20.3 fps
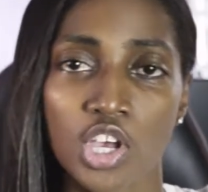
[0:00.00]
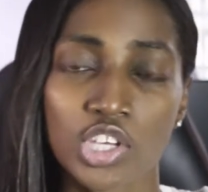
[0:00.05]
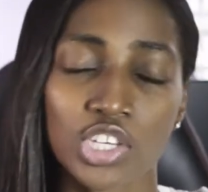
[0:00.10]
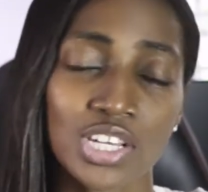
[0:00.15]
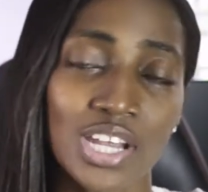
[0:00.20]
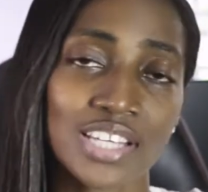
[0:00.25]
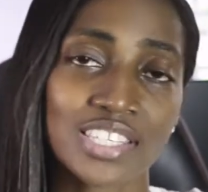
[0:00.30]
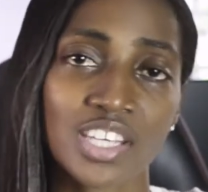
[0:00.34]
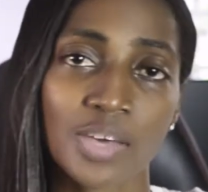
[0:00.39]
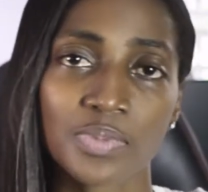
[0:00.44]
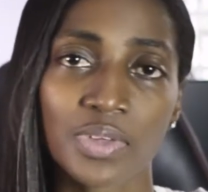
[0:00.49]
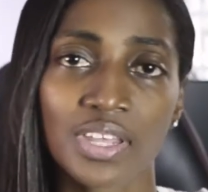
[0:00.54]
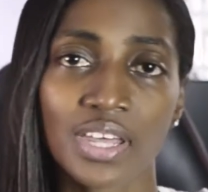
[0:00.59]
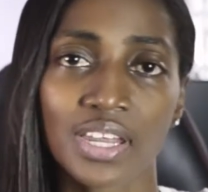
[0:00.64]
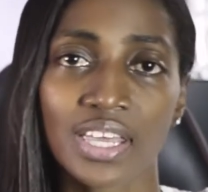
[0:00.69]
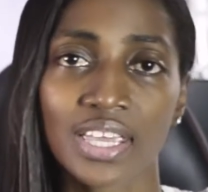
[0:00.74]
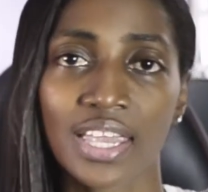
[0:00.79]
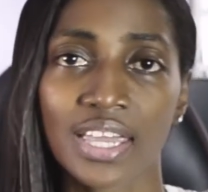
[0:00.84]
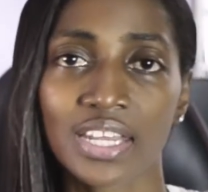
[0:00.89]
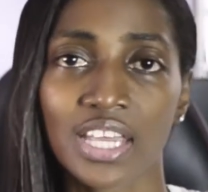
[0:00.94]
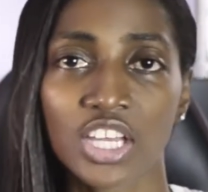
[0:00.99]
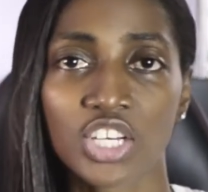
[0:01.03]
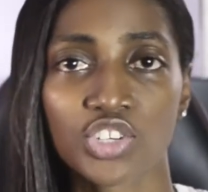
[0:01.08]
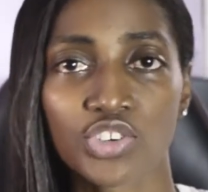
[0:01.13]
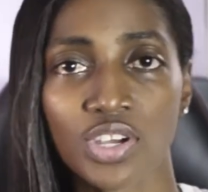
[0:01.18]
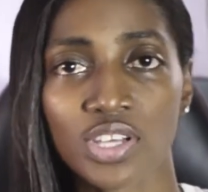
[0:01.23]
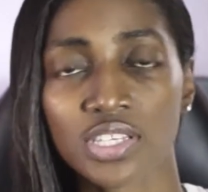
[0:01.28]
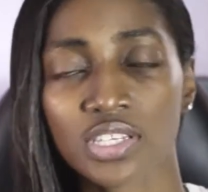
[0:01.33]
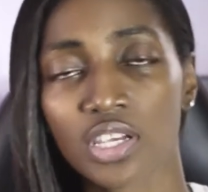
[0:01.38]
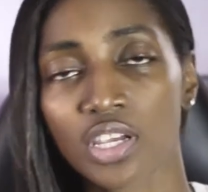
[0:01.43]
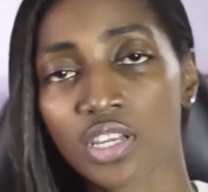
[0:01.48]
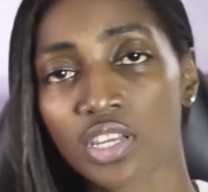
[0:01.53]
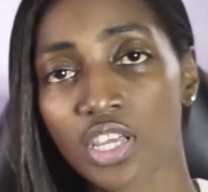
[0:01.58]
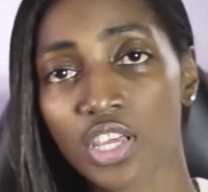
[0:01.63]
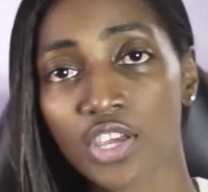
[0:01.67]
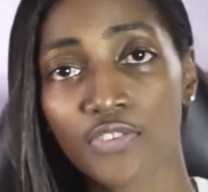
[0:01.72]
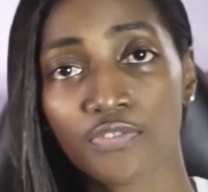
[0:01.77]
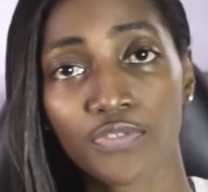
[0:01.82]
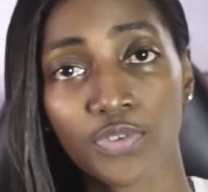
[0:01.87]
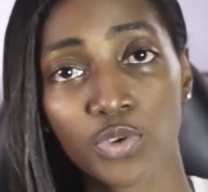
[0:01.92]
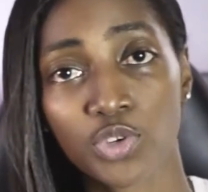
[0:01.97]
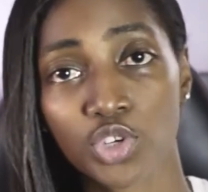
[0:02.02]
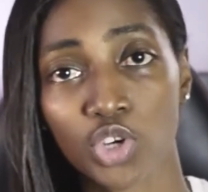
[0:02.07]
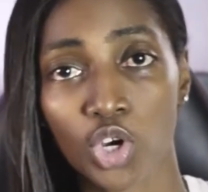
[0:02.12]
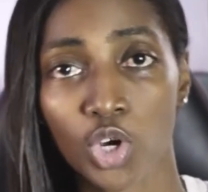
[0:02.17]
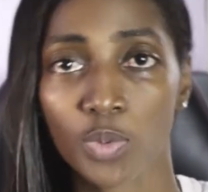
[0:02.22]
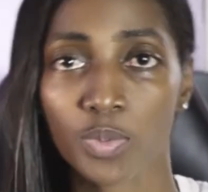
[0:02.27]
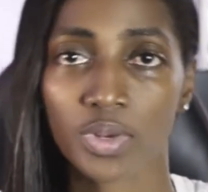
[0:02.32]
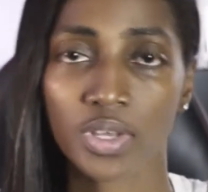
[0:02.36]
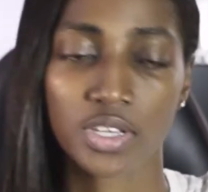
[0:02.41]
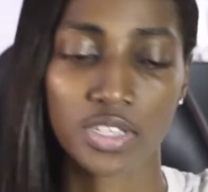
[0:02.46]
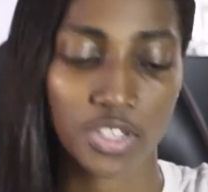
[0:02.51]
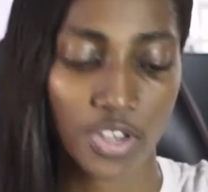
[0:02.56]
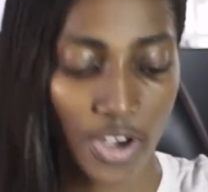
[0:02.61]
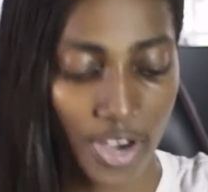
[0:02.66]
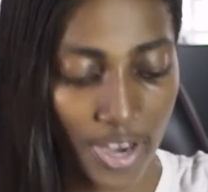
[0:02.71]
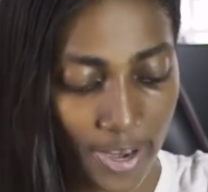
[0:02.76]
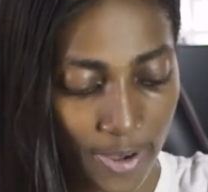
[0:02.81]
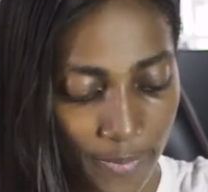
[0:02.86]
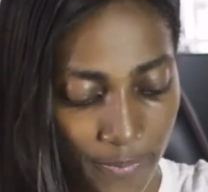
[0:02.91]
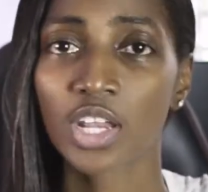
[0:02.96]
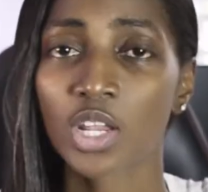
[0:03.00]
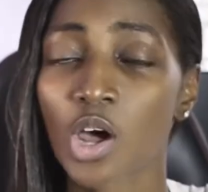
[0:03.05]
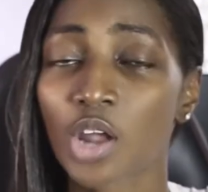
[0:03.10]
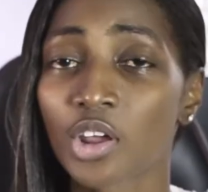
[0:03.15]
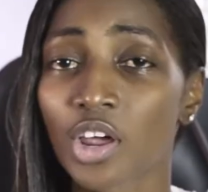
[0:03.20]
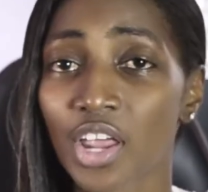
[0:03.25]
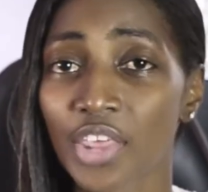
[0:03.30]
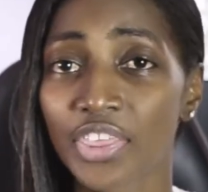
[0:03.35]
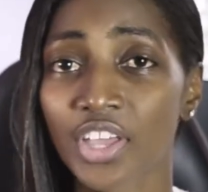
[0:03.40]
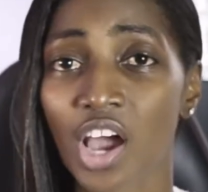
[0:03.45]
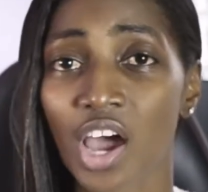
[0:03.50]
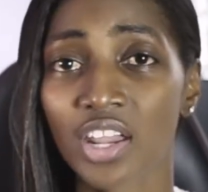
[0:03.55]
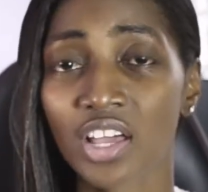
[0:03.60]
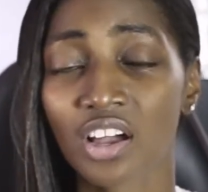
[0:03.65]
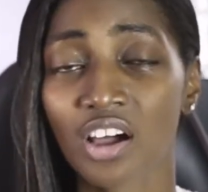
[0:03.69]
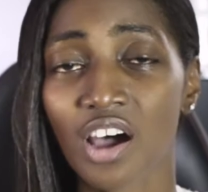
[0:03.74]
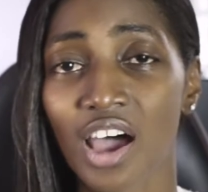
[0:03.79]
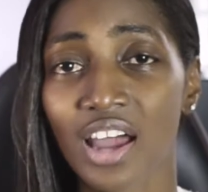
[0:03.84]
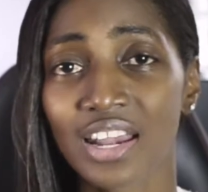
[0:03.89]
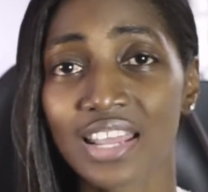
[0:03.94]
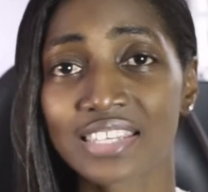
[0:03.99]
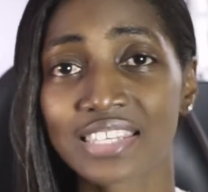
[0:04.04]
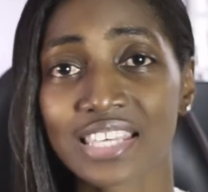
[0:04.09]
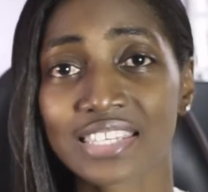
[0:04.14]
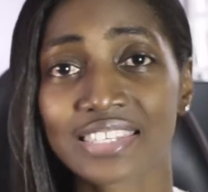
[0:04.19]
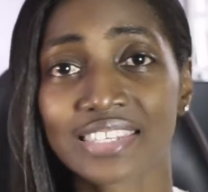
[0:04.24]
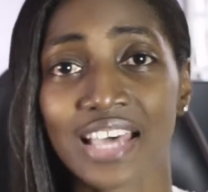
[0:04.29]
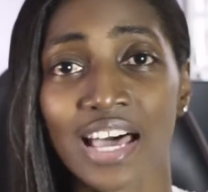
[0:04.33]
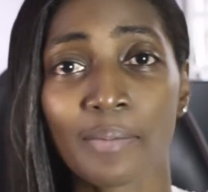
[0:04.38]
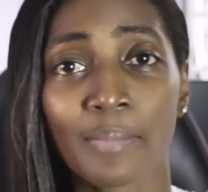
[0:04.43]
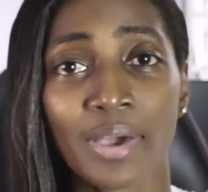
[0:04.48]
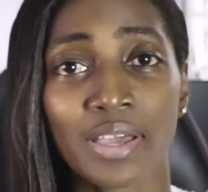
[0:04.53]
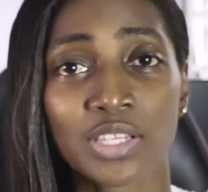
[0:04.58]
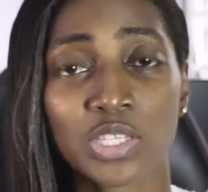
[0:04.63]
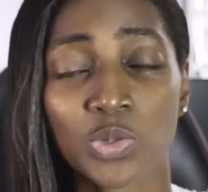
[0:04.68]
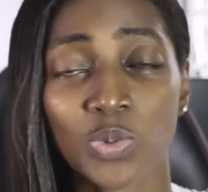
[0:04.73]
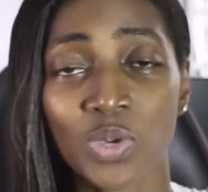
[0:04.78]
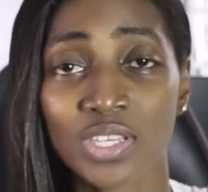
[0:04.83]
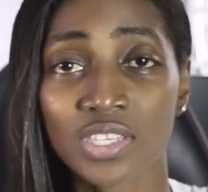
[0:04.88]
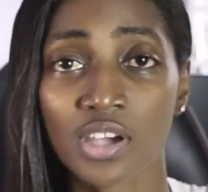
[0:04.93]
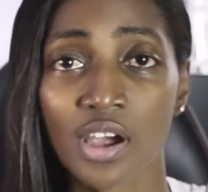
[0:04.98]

So that's something that they can address in a future update, alright? Now another thing on the con list is that my tweets